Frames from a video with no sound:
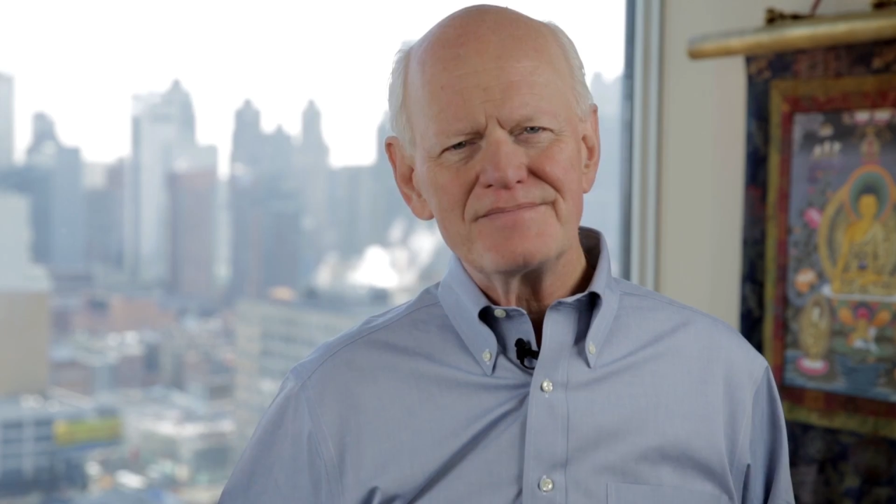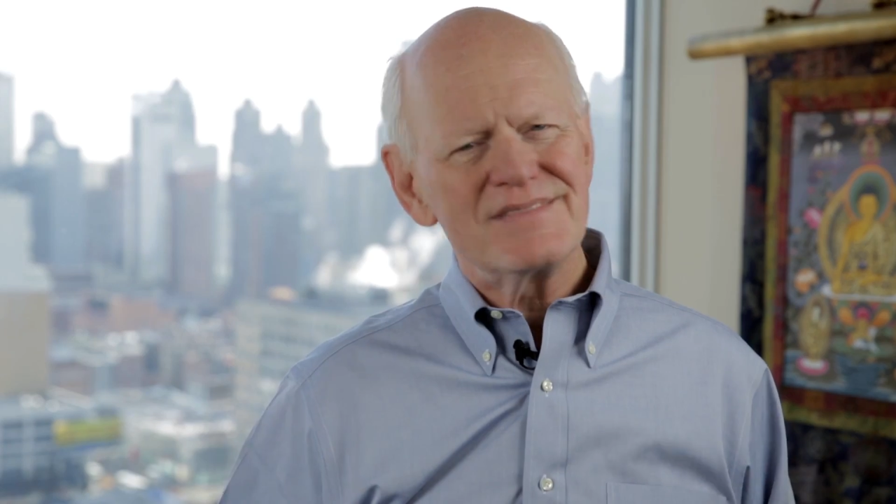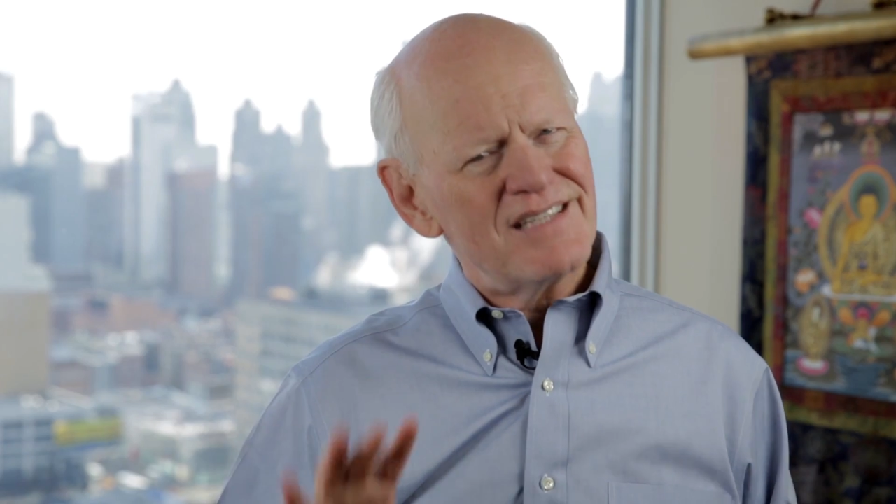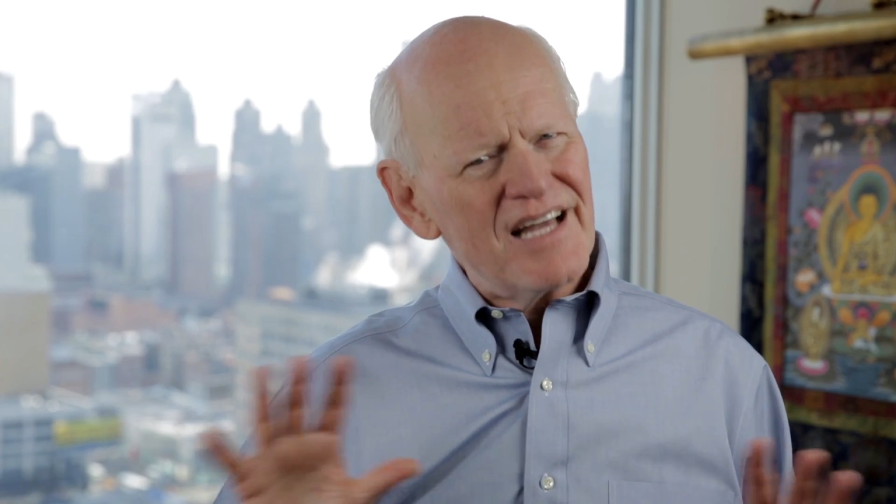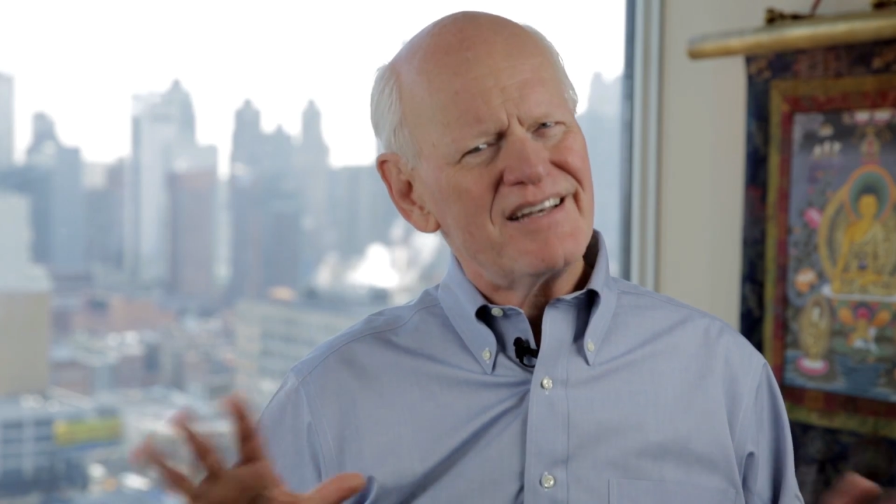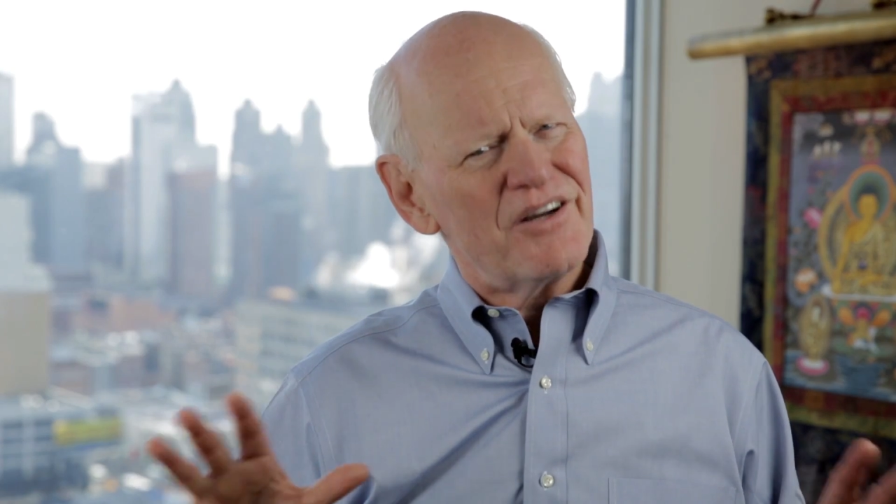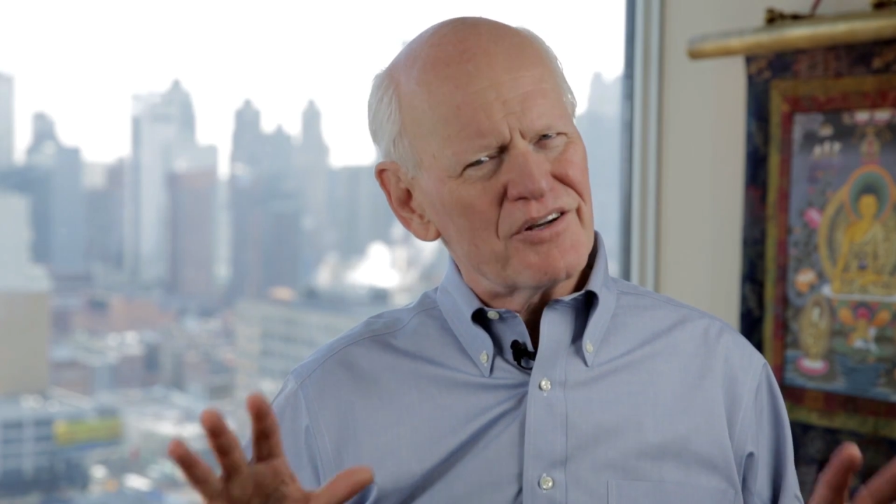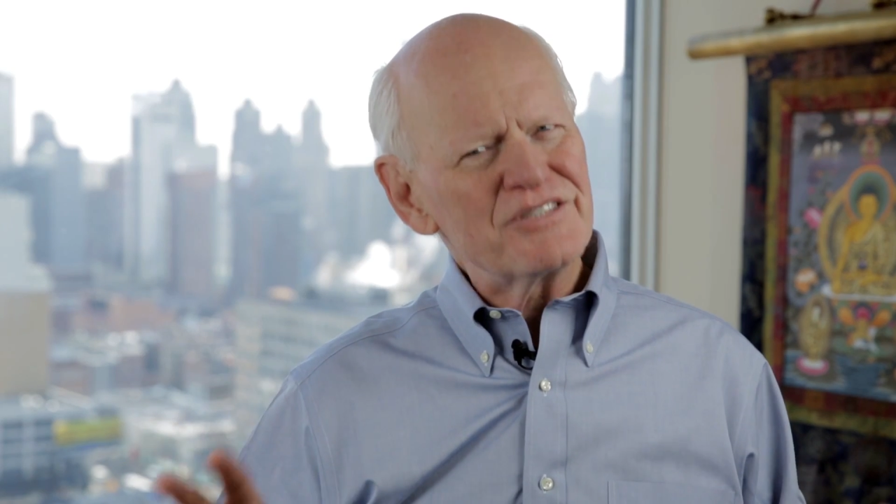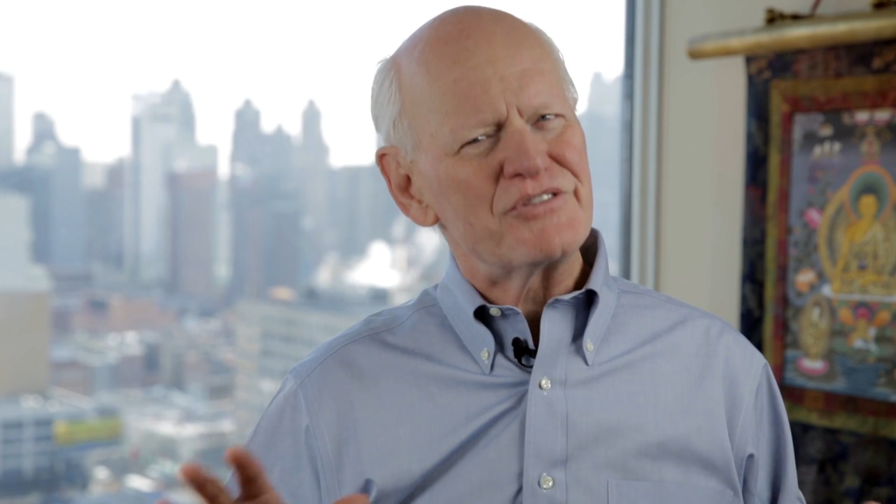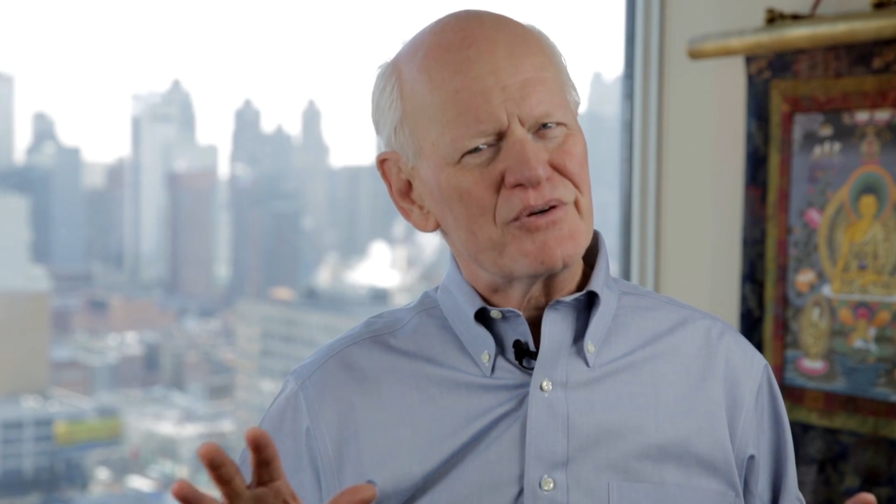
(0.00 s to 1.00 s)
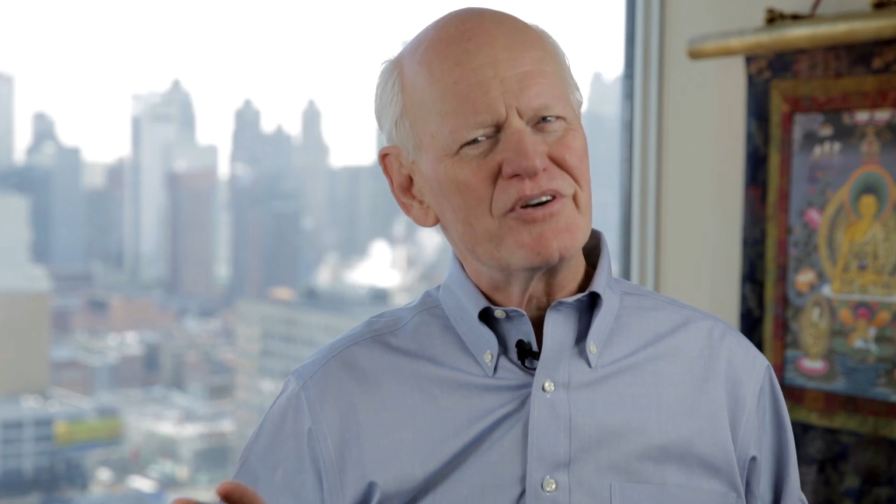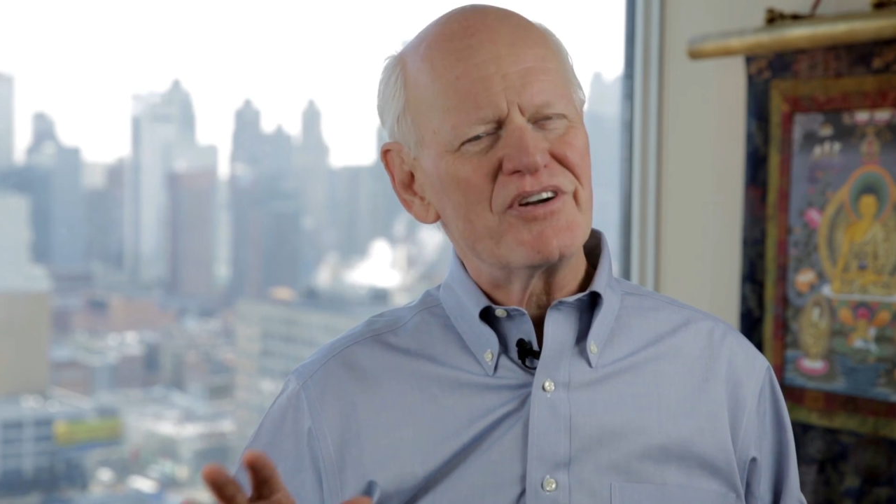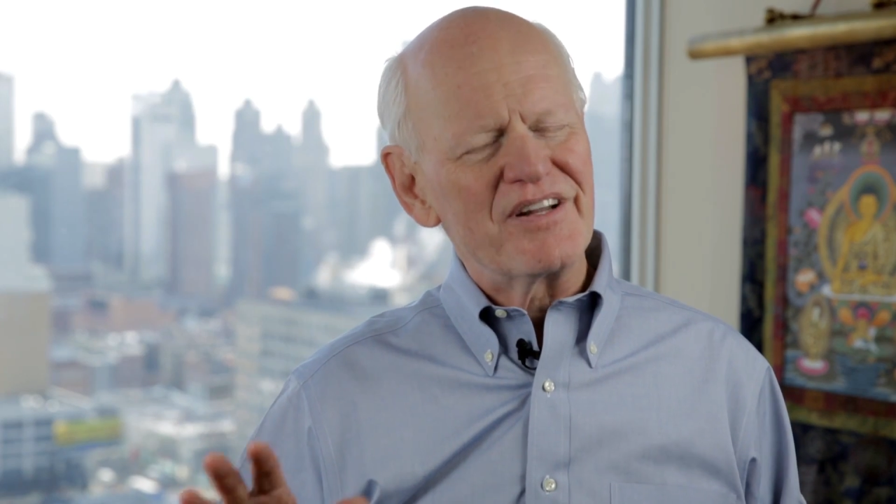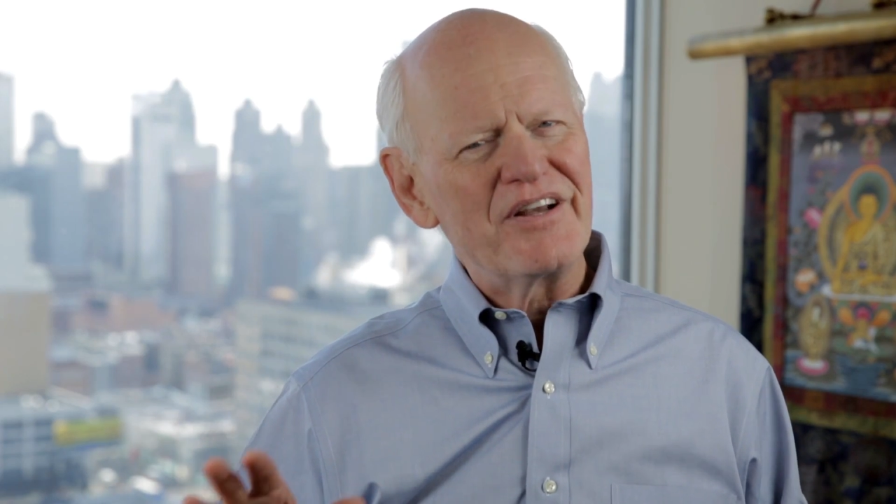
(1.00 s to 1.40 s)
Not nearly so good